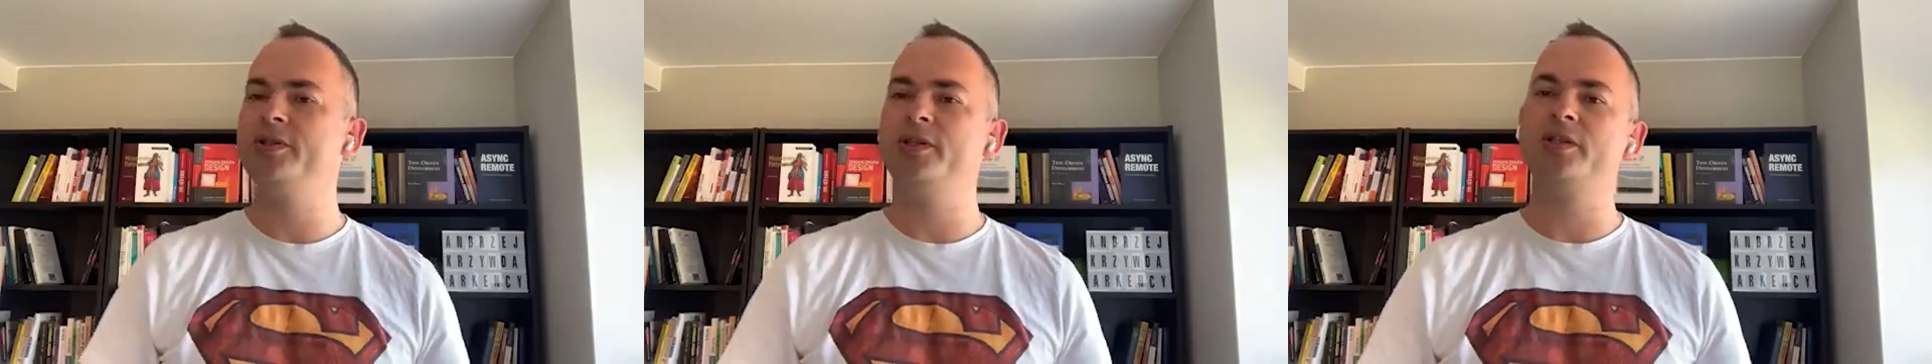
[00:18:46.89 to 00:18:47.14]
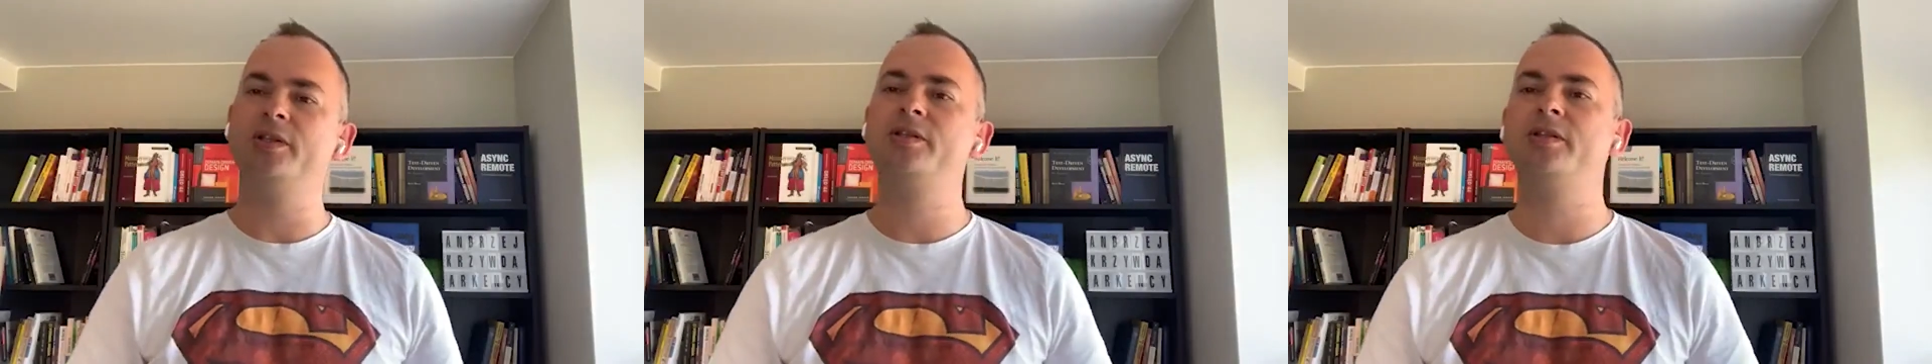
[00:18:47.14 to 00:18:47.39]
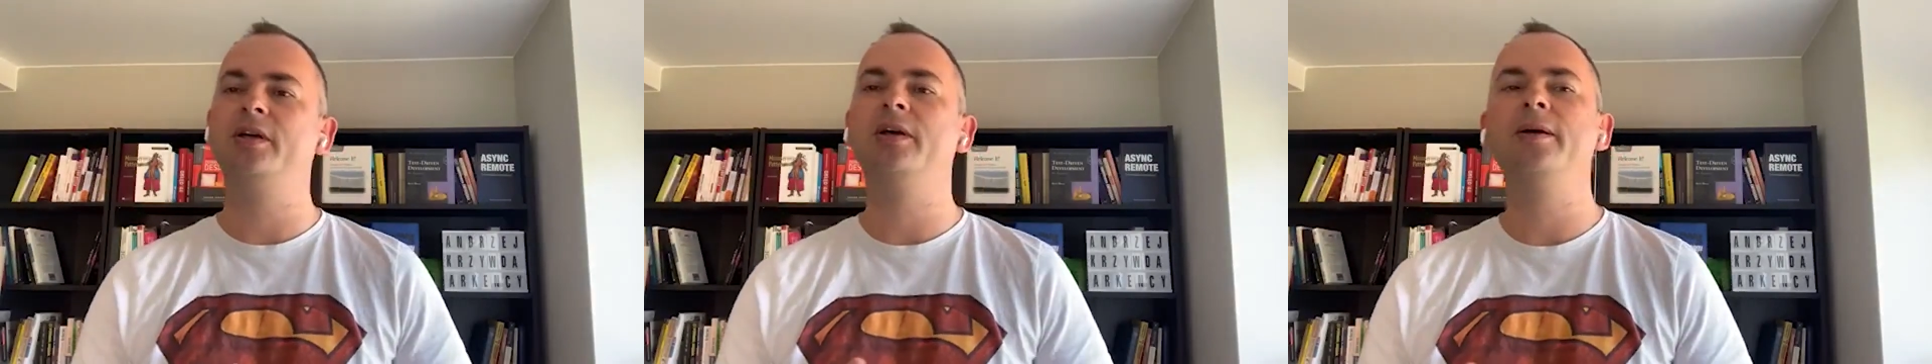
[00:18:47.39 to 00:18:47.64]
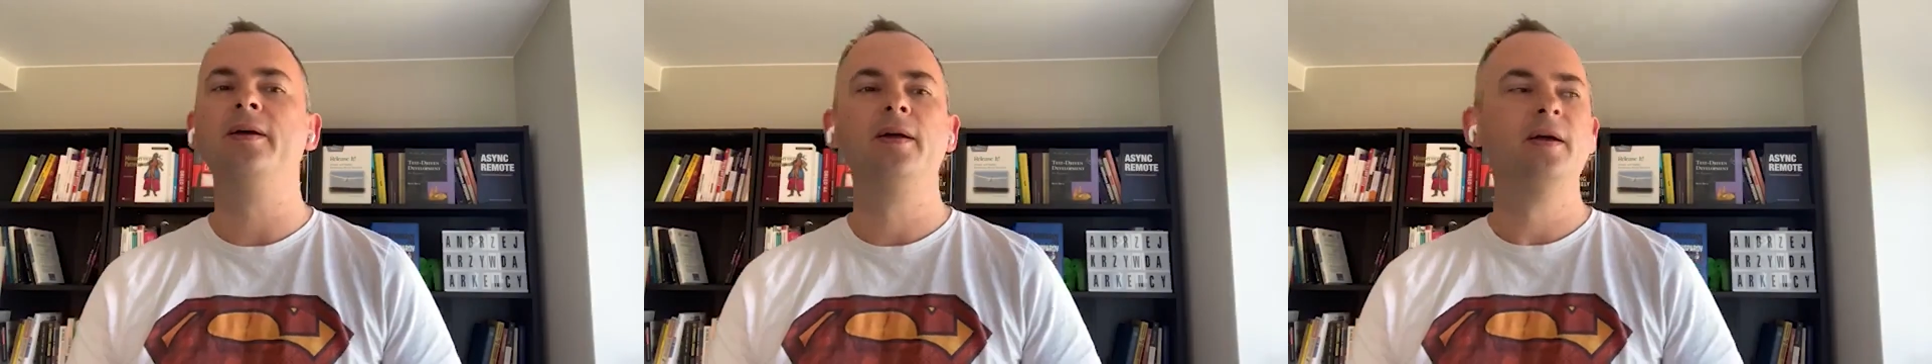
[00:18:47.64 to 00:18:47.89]
This is
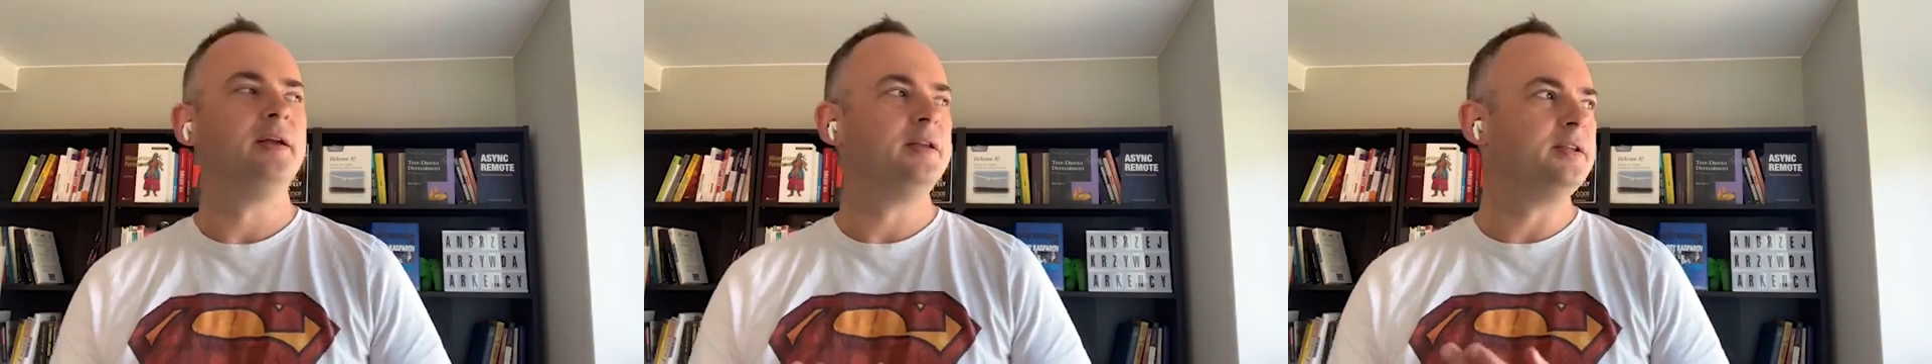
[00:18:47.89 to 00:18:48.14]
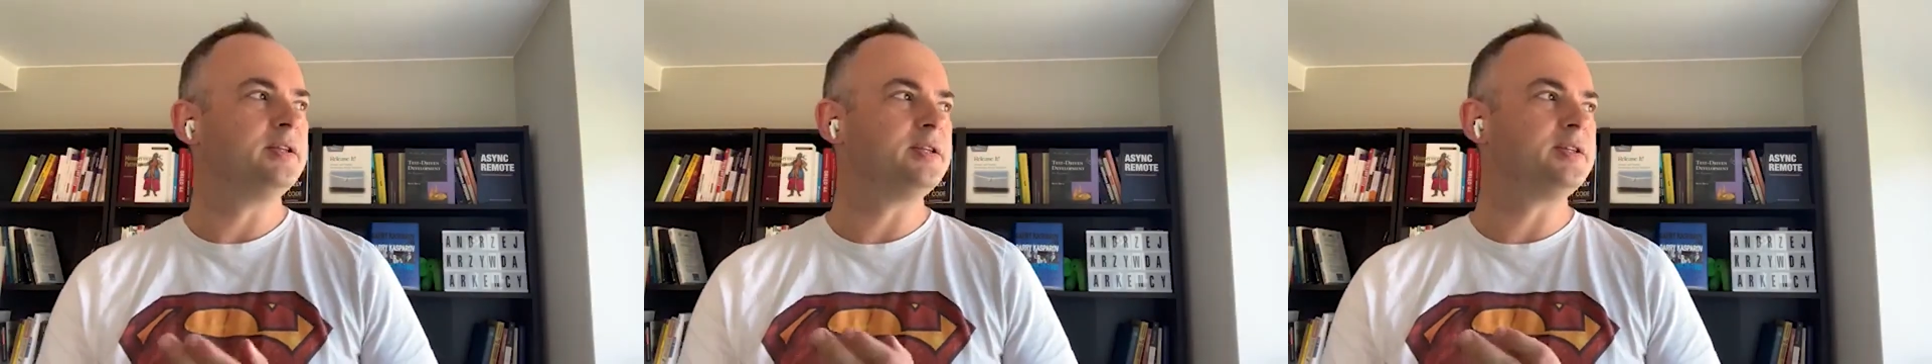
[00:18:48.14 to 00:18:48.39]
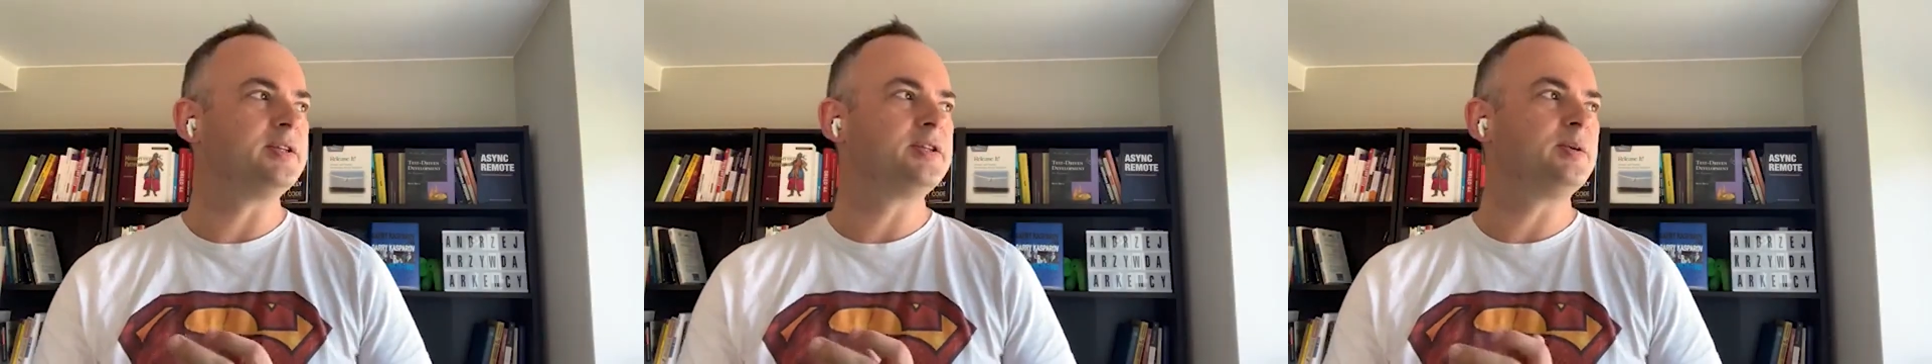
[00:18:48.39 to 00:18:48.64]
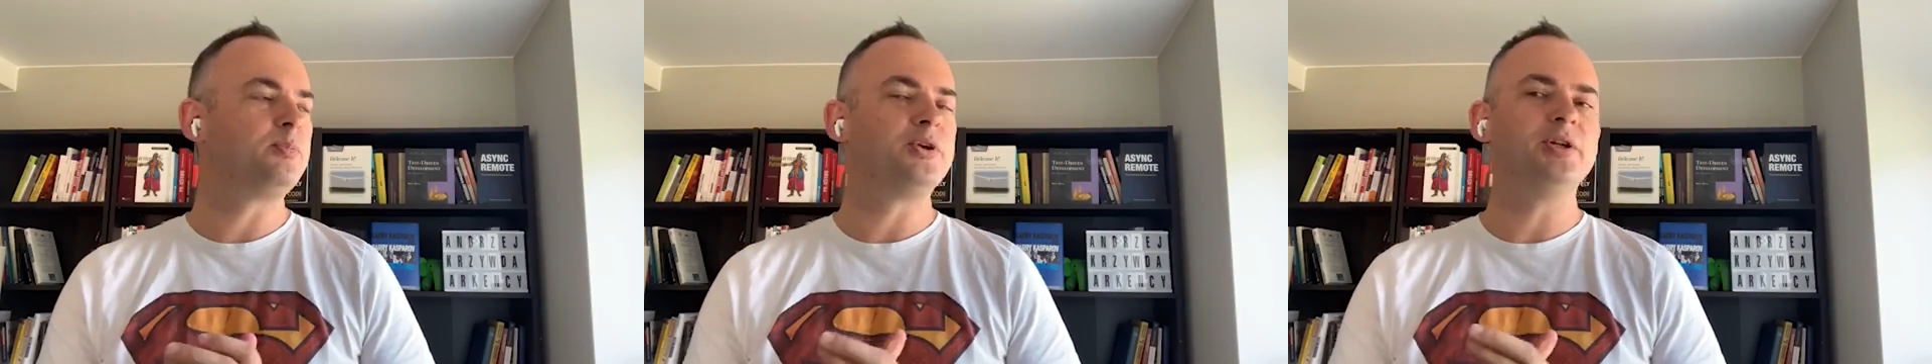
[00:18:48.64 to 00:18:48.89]
a
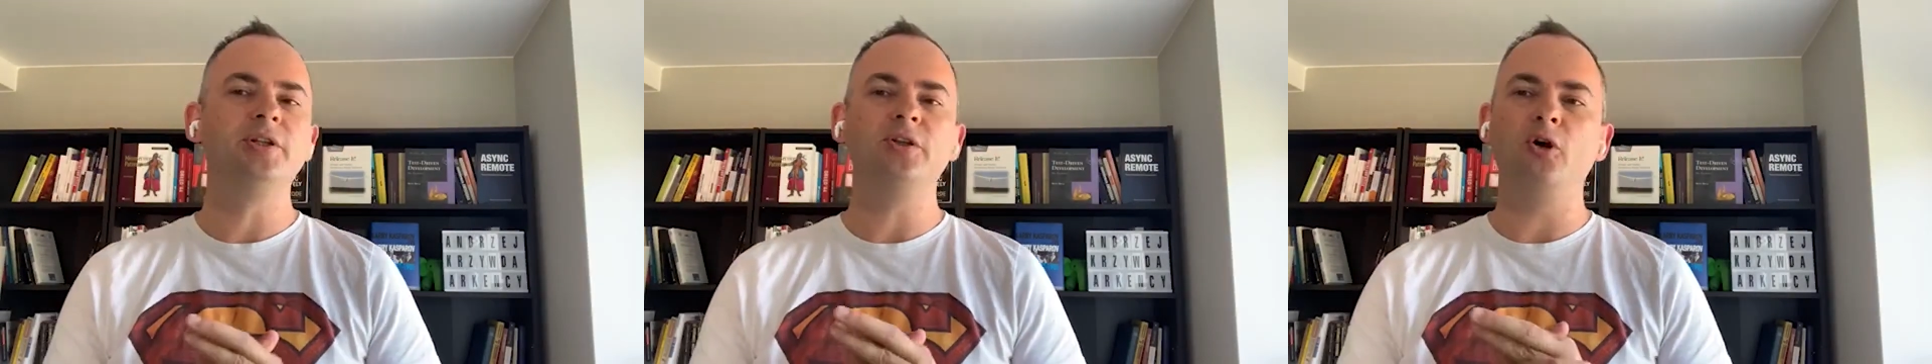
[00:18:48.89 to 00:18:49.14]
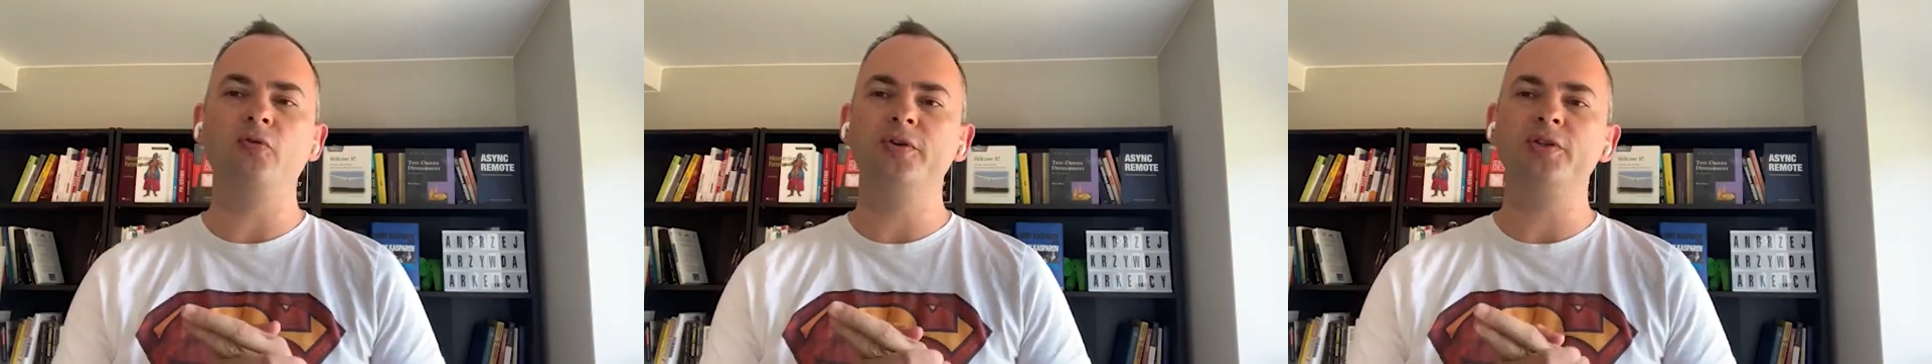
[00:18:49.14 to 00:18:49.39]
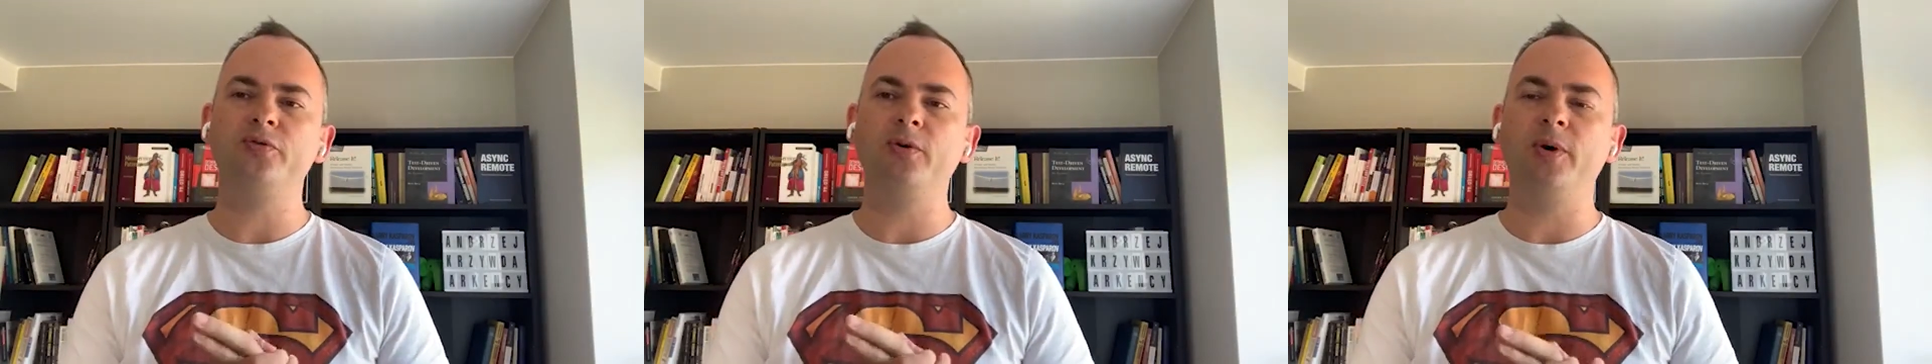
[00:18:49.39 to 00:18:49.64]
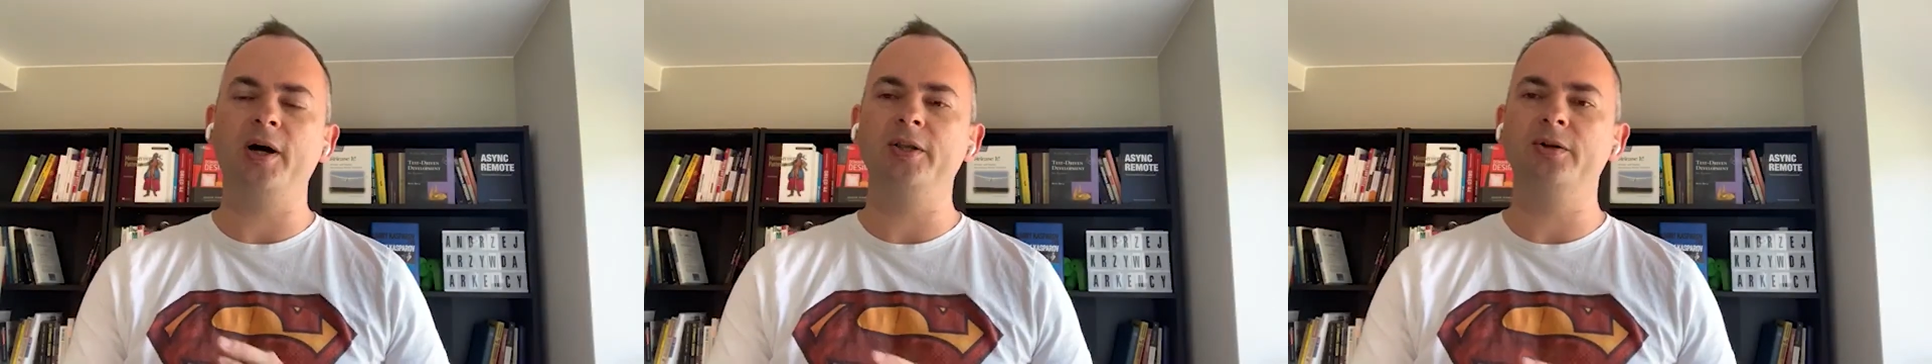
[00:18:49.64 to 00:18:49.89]
separated office
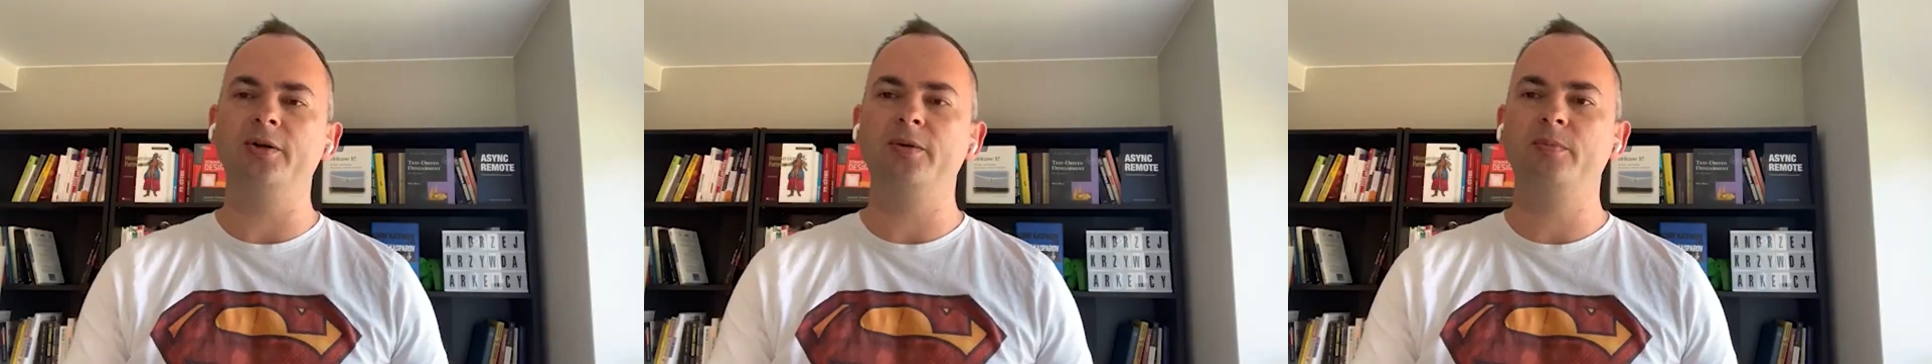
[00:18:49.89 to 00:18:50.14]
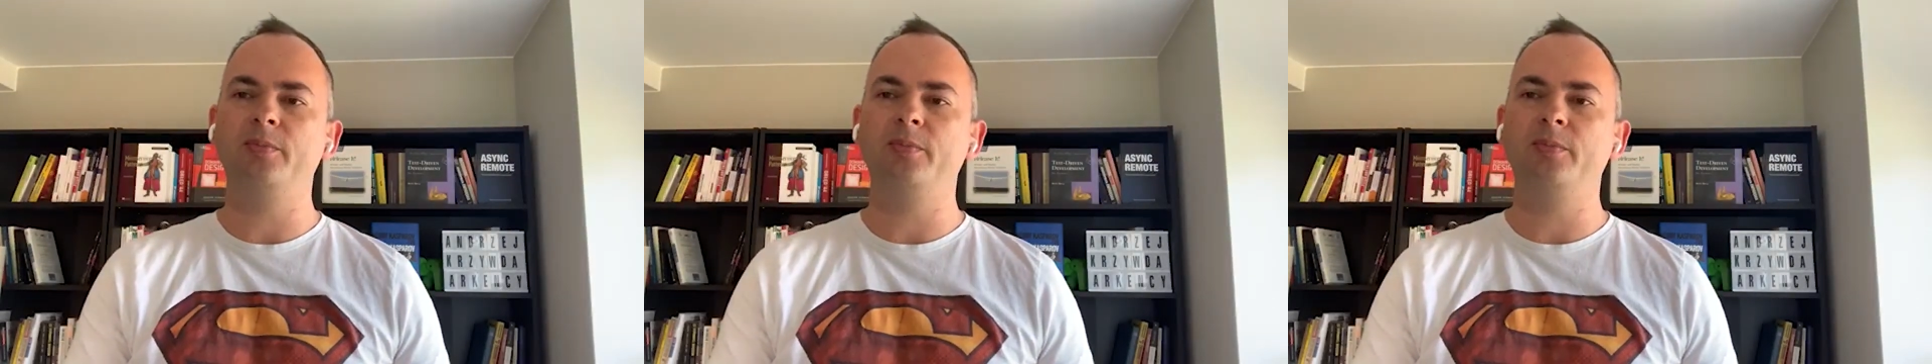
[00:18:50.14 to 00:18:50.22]
from other